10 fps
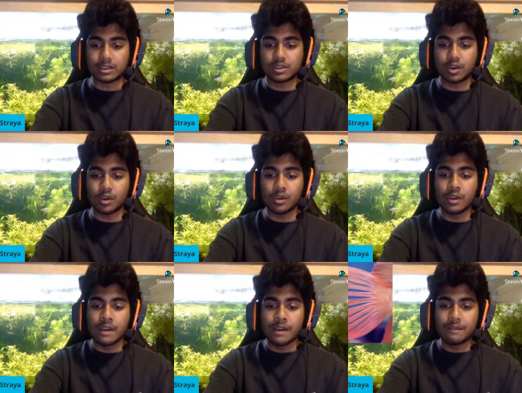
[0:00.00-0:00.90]
So
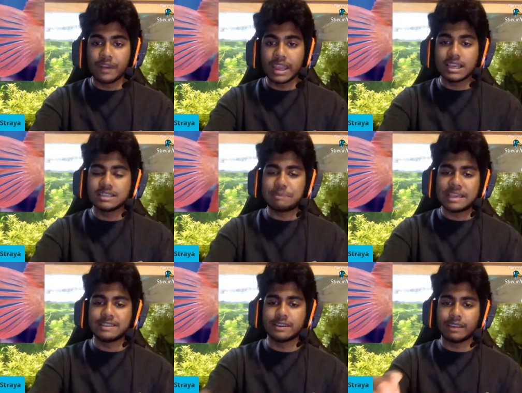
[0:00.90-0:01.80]
fanning is
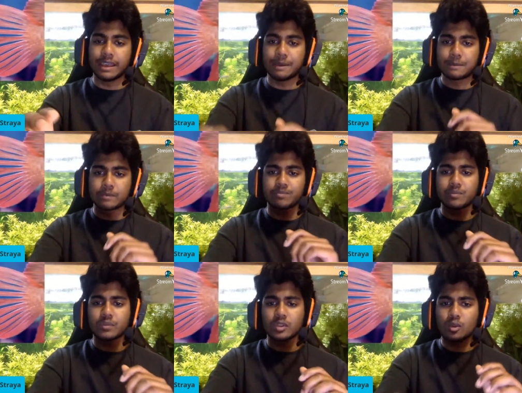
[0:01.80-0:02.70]
basically
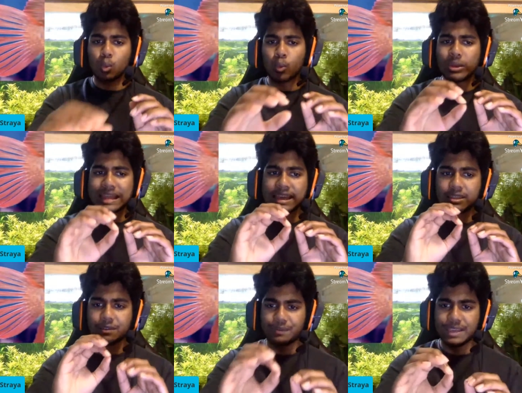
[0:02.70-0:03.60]
when they get
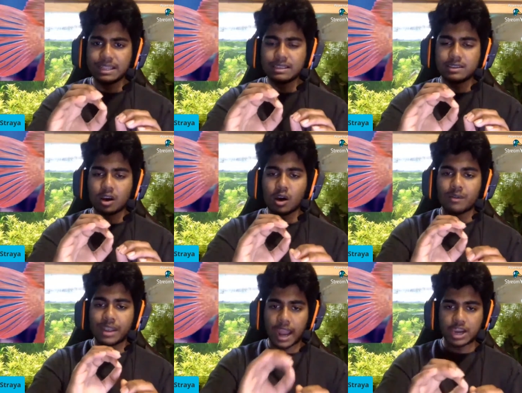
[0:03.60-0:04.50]
the fins of
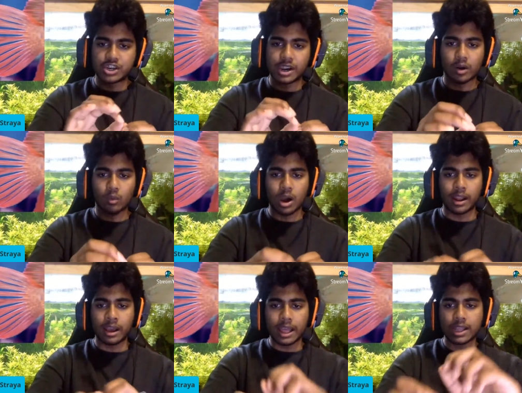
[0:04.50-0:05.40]
an Asian
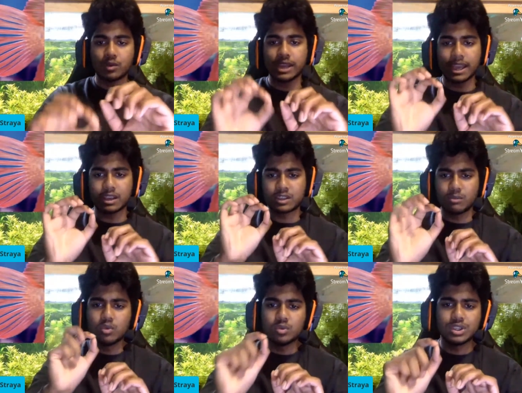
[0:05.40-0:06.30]
arowana and they'll take a
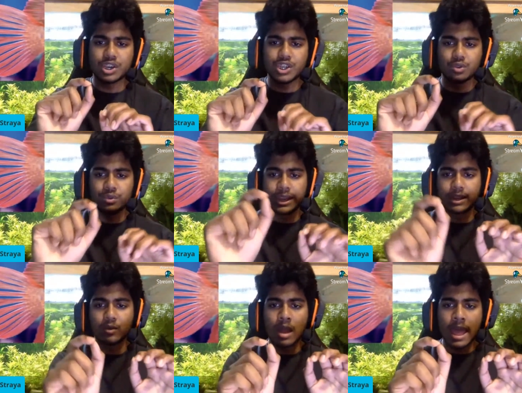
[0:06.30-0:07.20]
small surgical needle